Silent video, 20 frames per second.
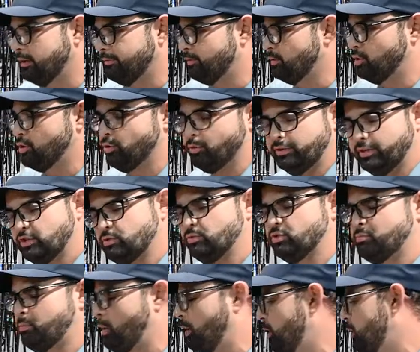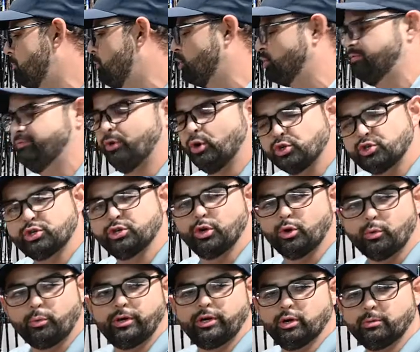If you're doing, this one's probably your most
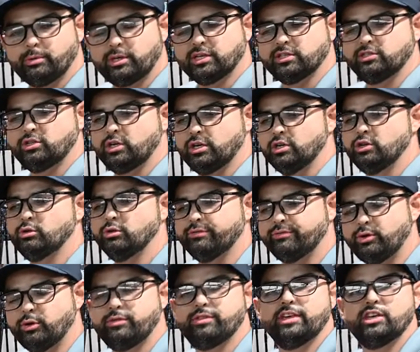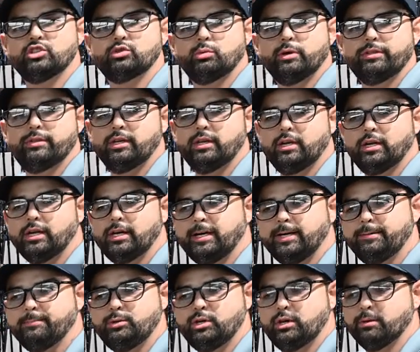versatile reel because you can do a few things with it.
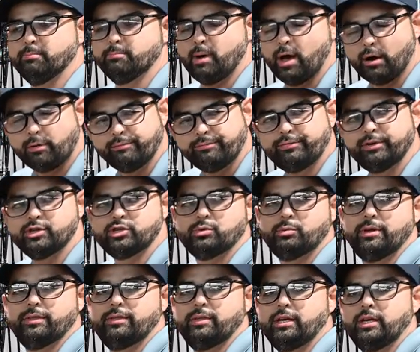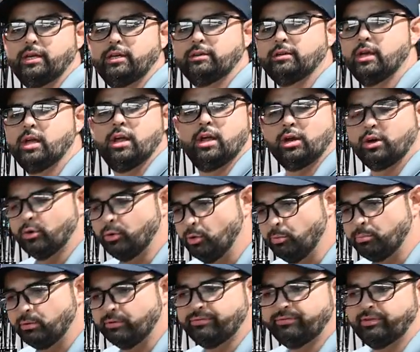You can bottom fish with it,
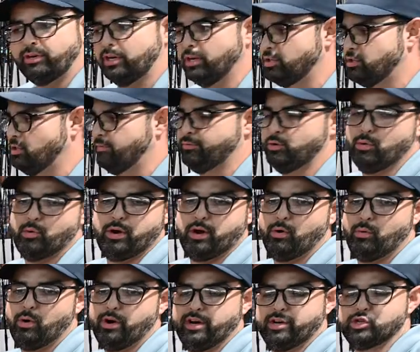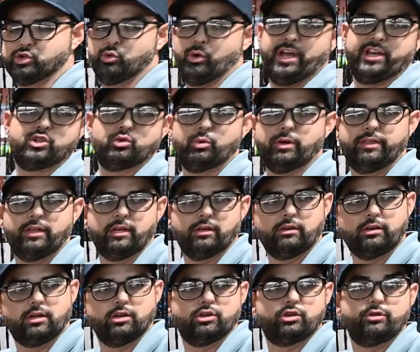grouper fish. If you want to run a dredge with it,
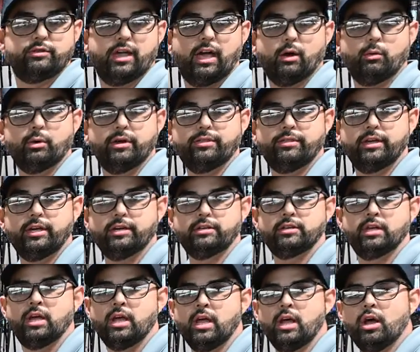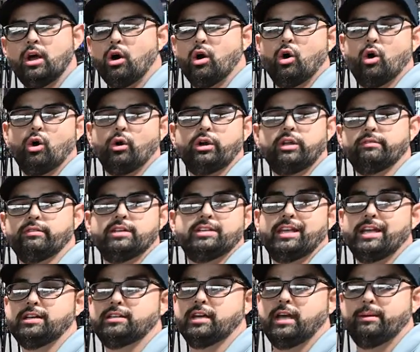you can do that with it, or even
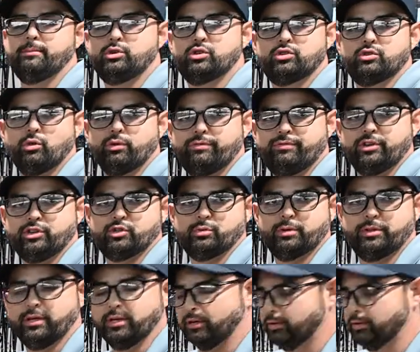daytime swordfish with